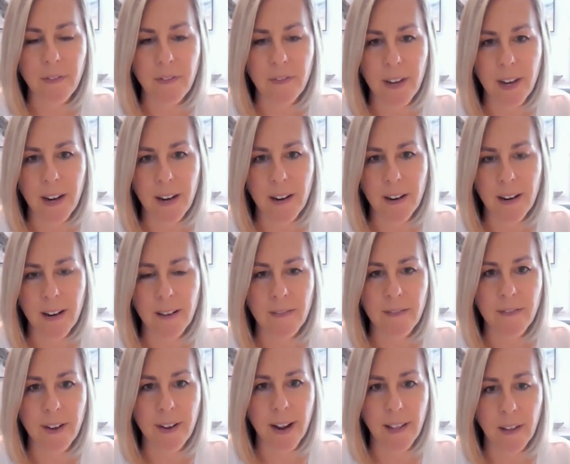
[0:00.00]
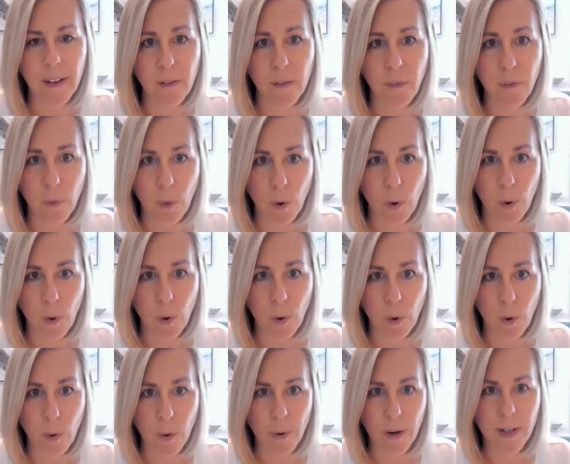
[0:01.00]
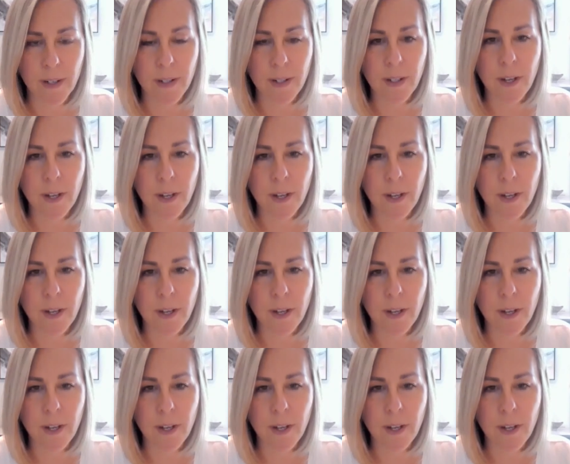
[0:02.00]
fear and failing forward.